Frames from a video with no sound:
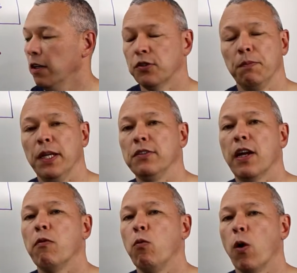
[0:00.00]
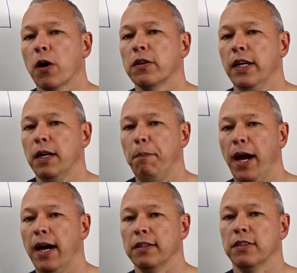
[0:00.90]
Some things that have worked in the
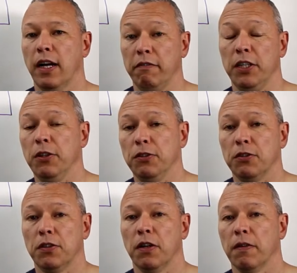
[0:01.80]
past that I've used